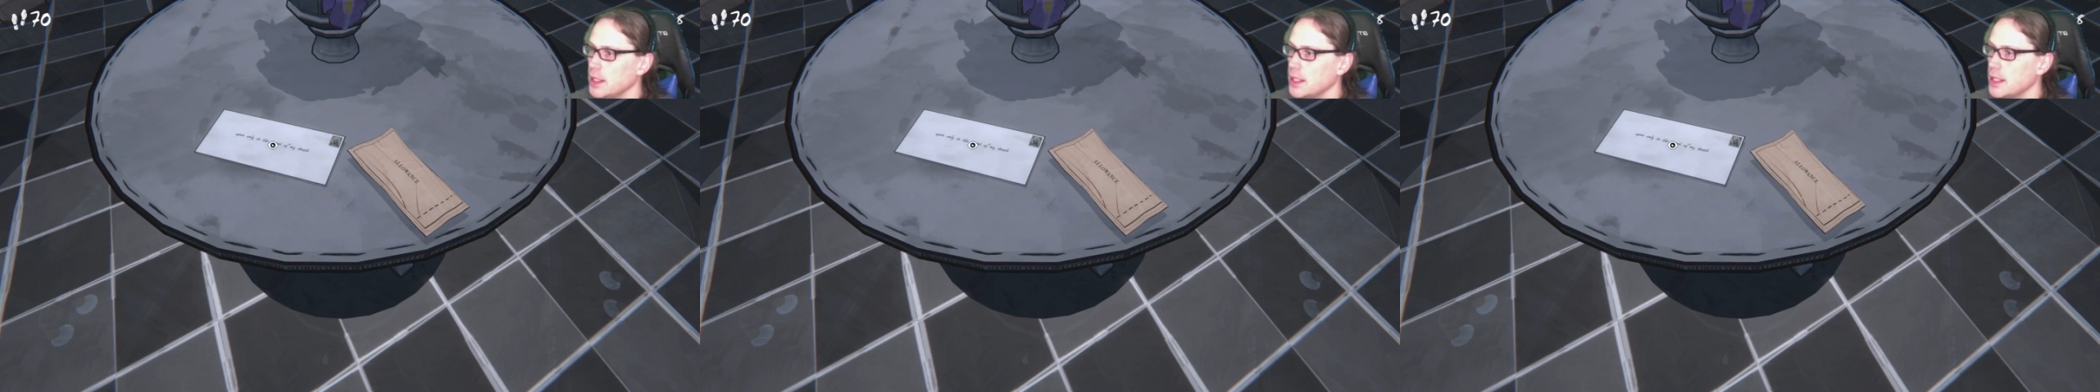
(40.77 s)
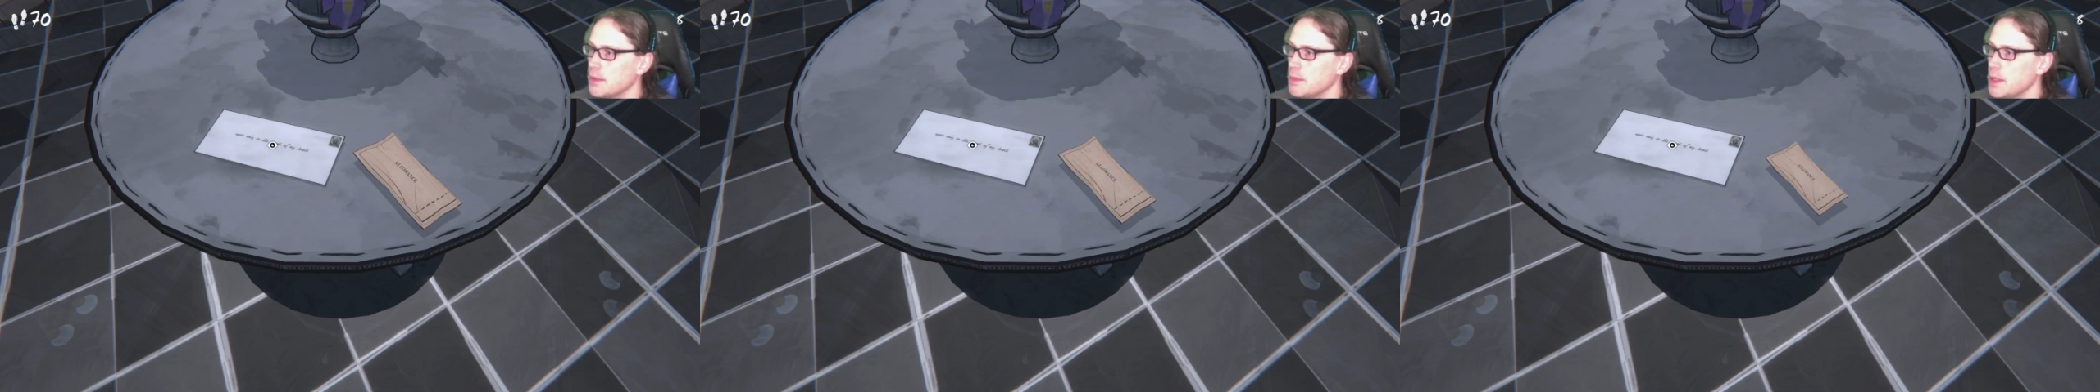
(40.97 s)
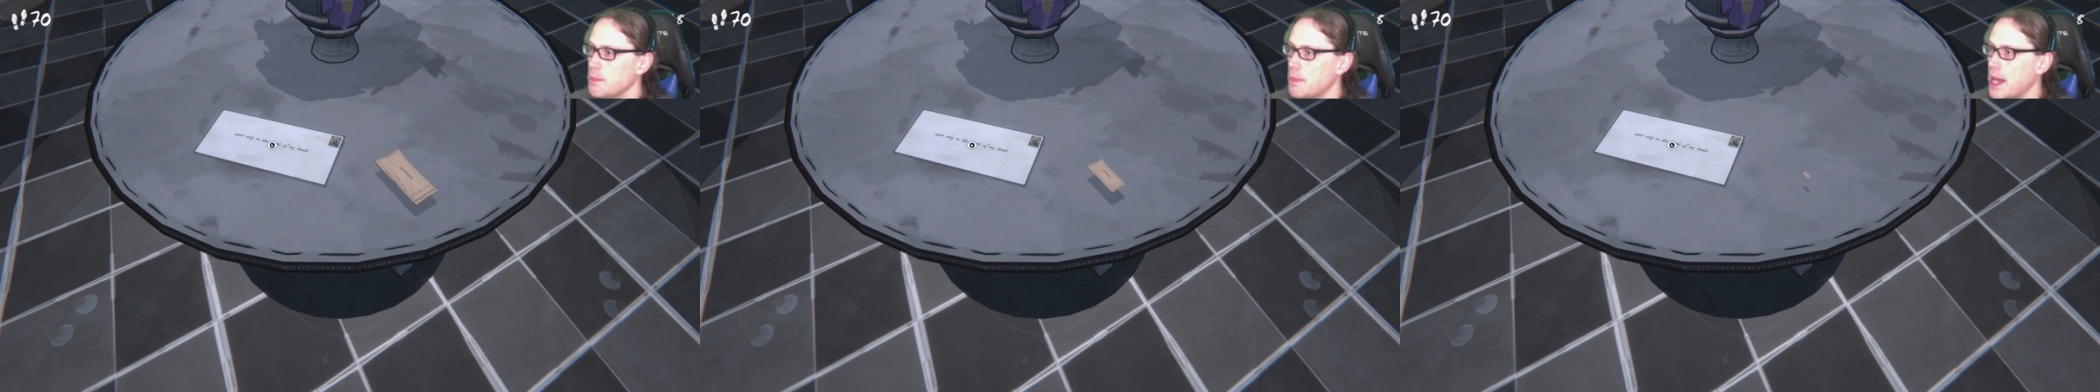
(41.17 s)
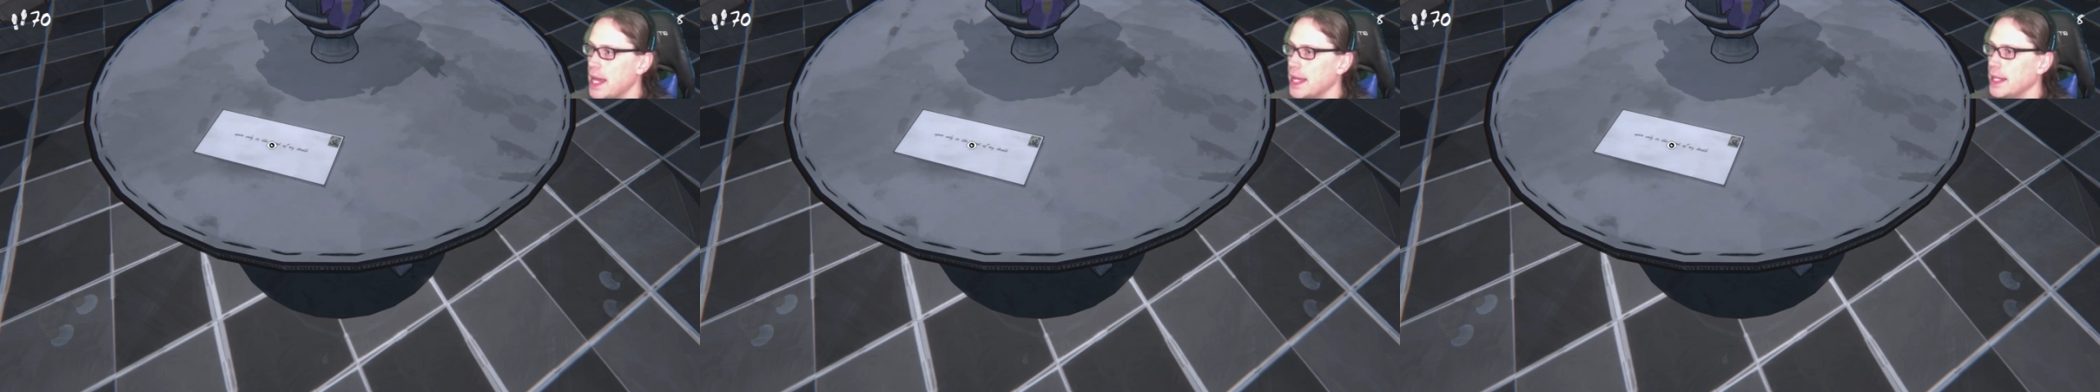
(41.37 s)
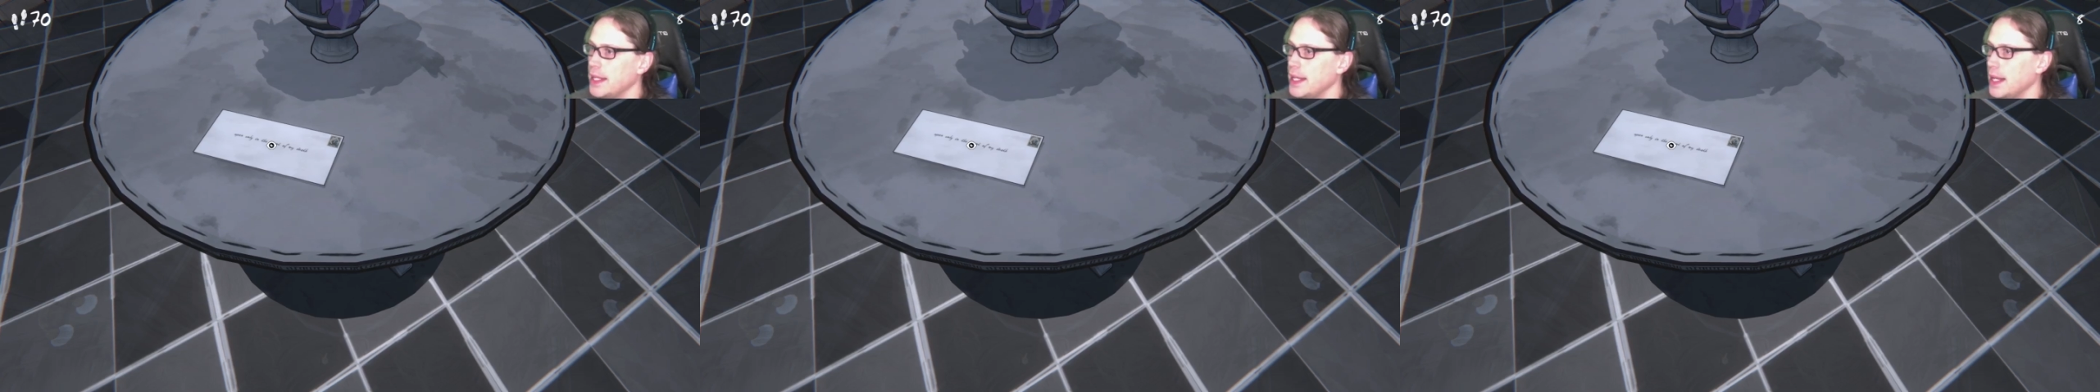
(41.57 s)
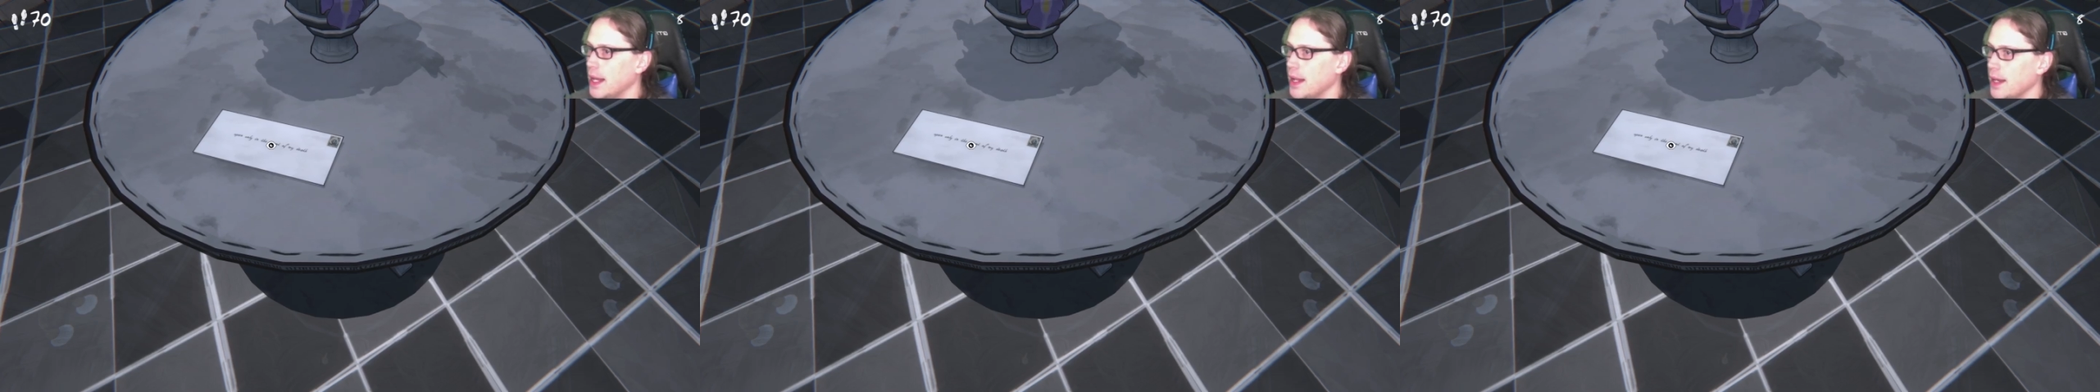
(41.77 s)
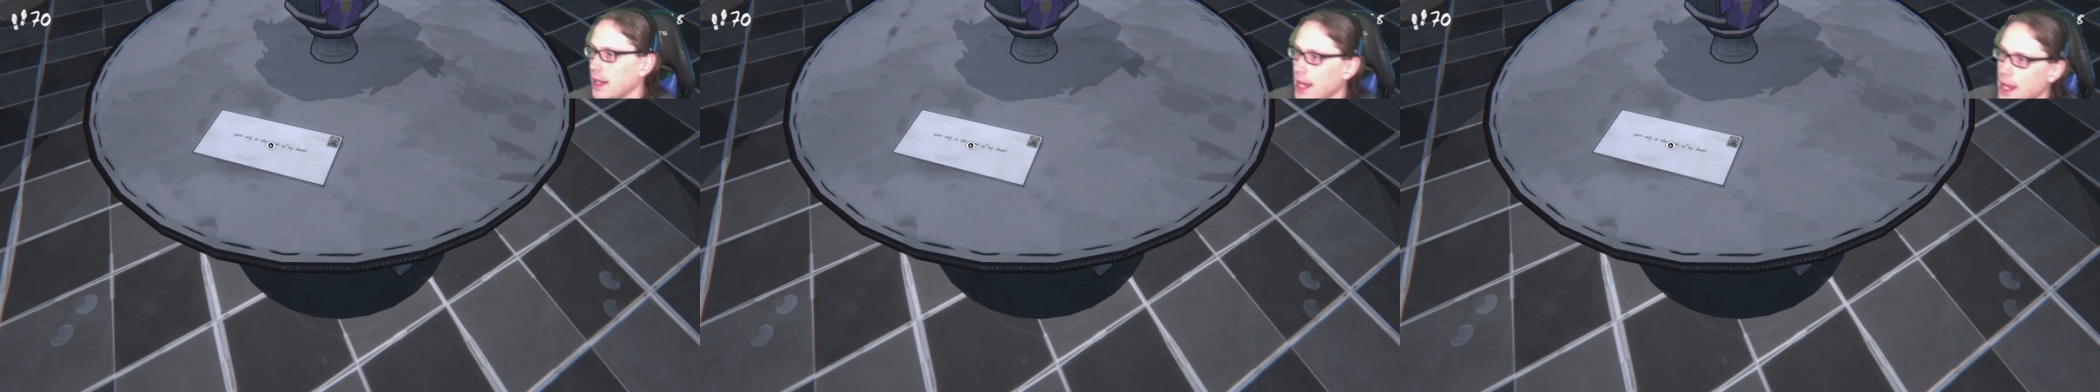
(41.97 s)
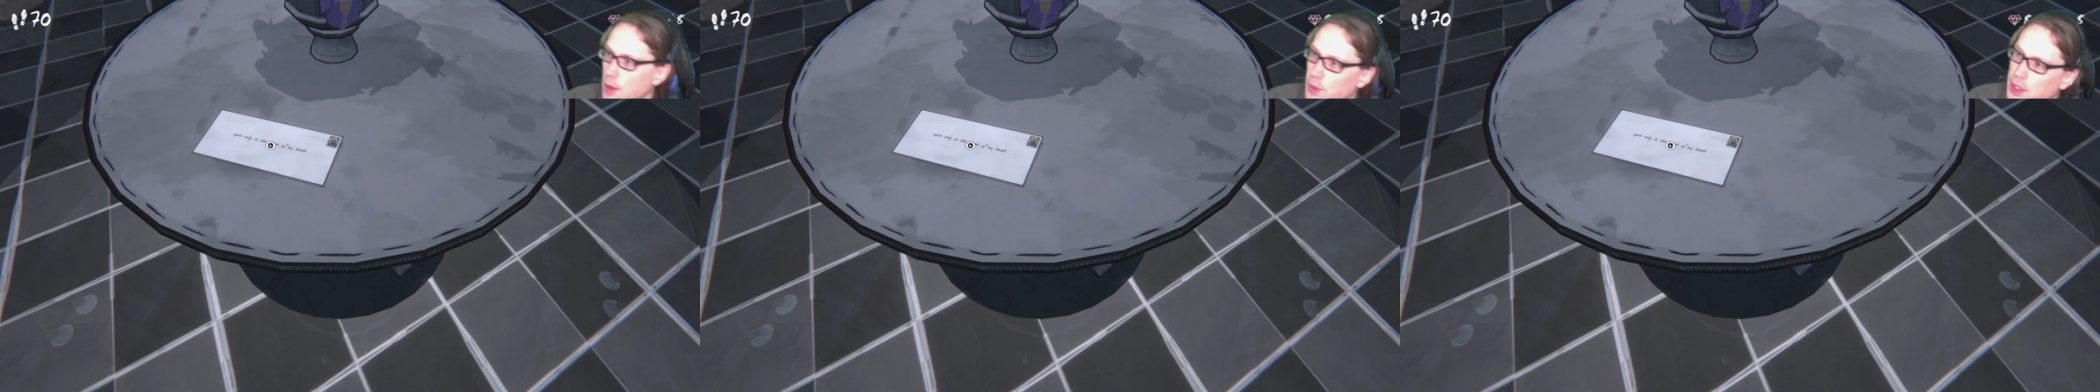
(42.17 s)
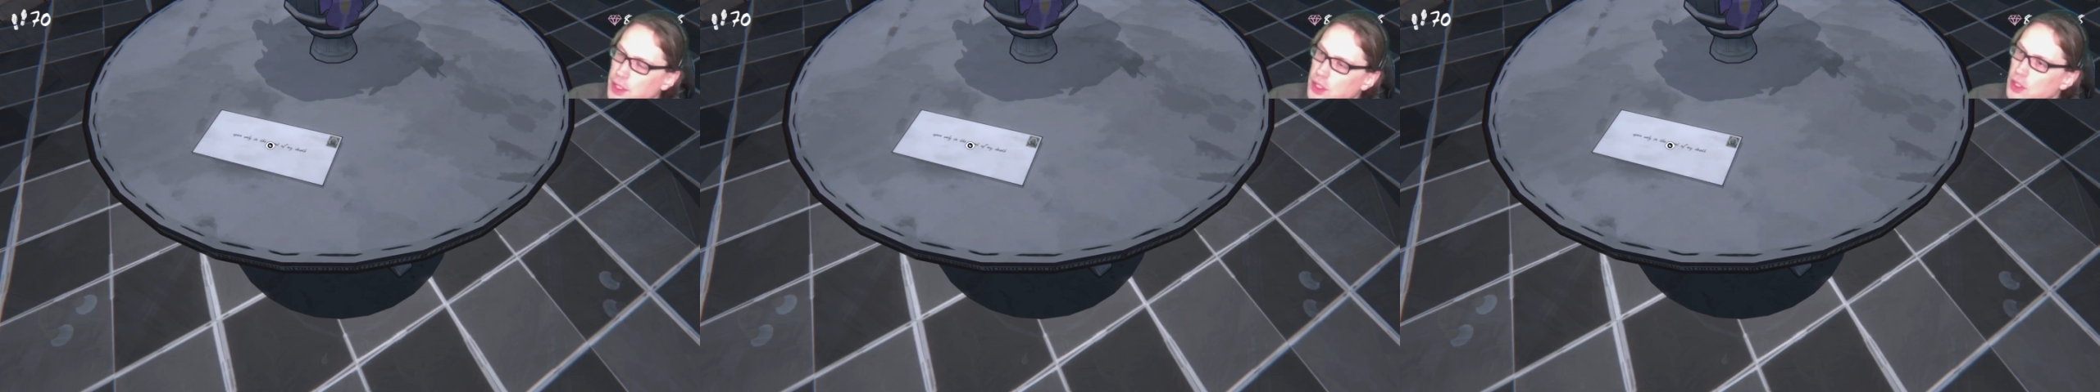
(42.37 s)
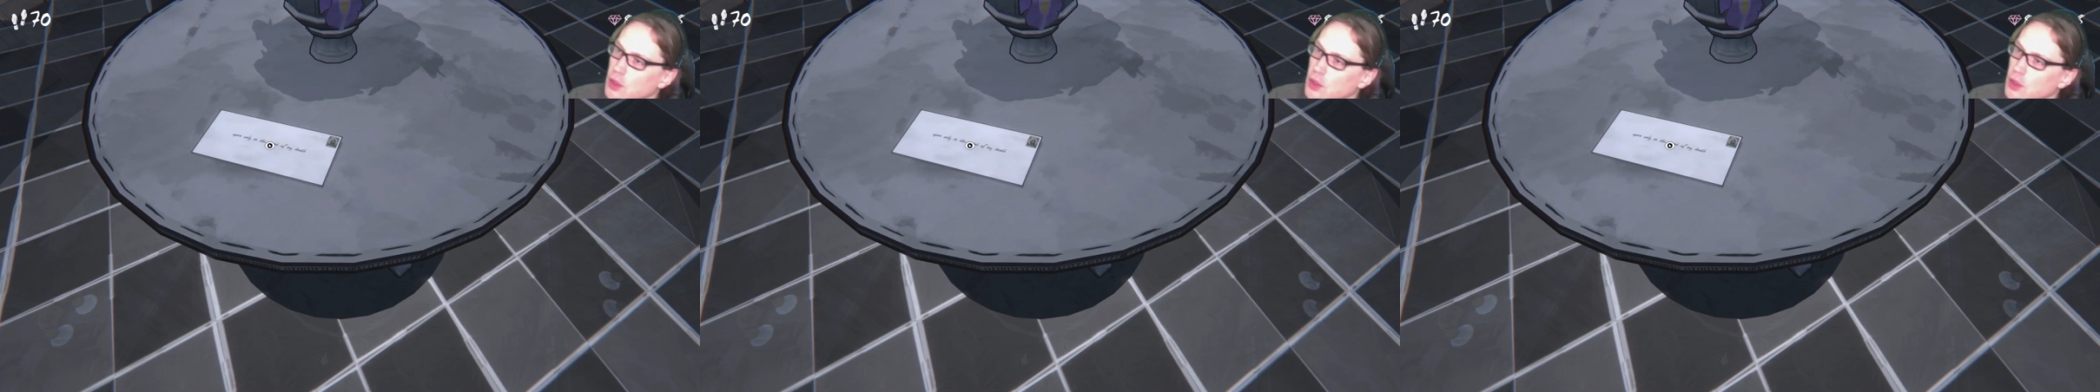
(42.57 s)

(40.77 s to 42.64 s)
give me my allowance,